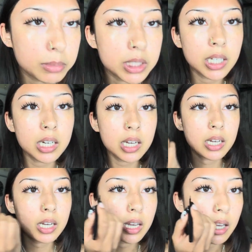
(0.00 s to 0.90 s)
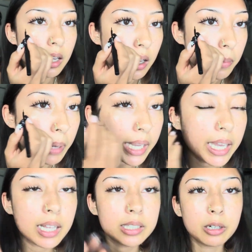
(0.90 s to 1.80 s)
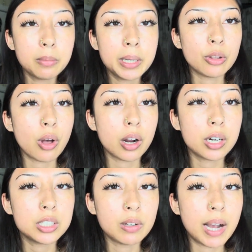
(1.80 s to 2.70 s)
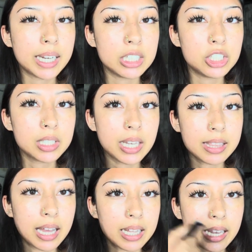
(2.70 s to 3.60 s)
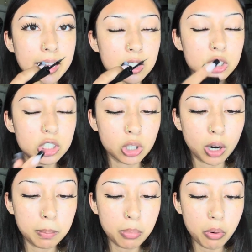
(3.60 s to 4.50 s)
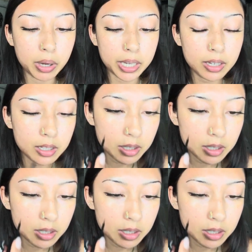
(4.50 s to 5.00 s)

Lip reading: I'm just gonna make it a little bit longer so I could just get that like sharp point.